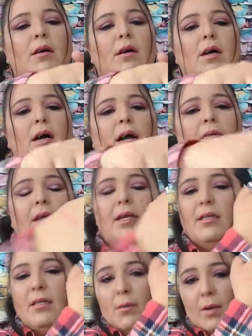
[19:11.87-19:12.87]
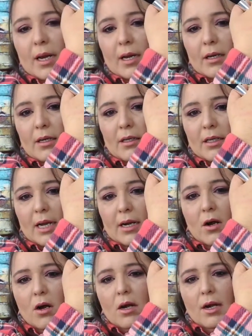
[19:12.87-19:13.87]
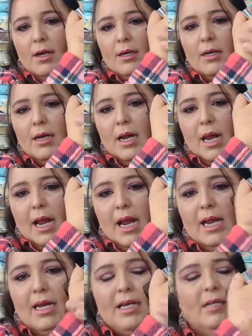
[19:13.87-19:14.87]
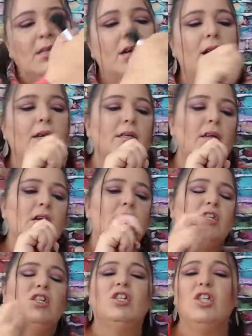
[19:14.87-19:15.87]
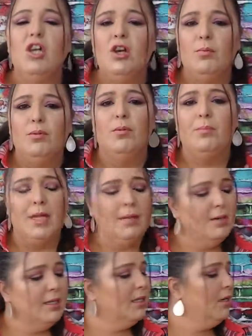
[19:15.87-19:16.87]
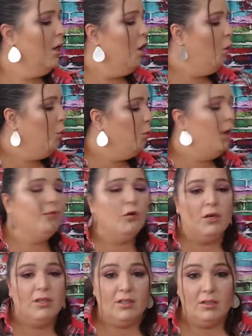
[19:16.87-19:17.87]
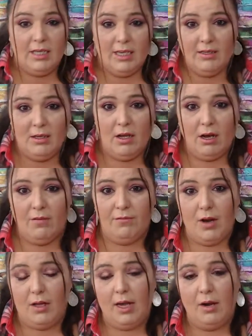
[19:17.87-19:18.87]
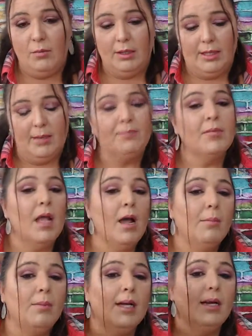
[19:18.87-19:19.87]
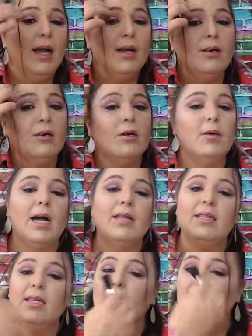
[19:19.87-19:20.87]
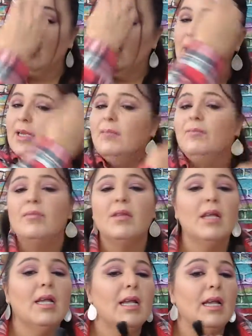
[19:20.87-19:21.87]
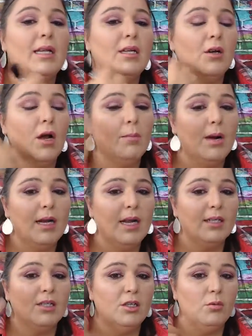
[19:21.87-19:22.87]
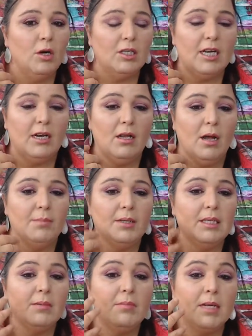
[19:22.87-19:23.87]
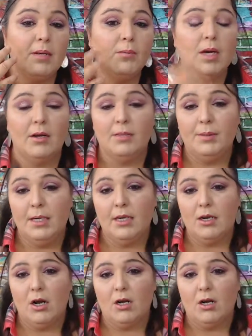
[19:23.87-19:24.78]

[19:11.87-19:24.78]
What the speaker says: And that's the way it looks like on. It is not super pigmented. Of course, there is a lot of fallout with it. But I don't know. I think it kind of, you know, and my lights do wash out a lot. But to me, when I was putting it on,